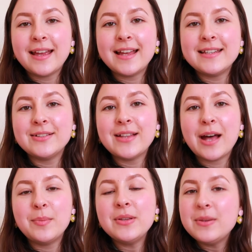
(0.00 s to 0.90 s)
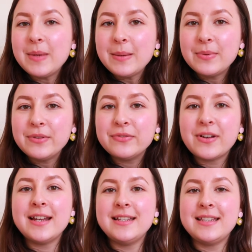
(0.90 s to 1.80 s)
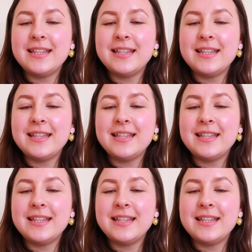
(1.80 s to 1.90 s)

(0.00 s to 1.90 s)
and it'll help other people find